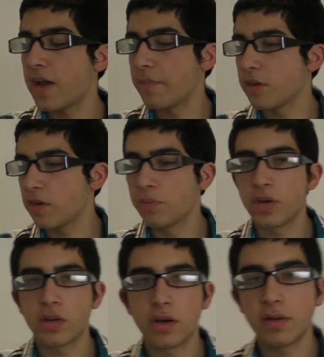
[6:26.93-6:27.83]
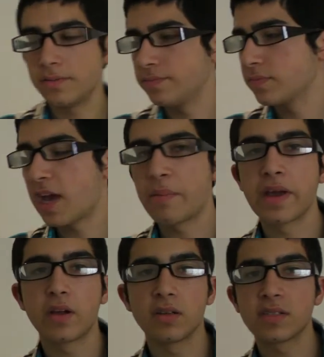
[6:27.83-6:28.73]
I'm going to put it on and make
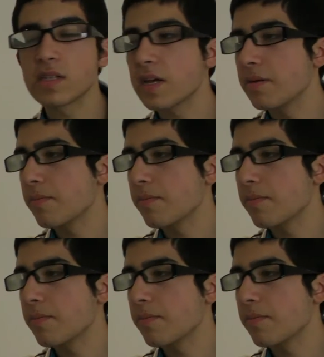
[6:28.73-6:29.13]
it oscillate.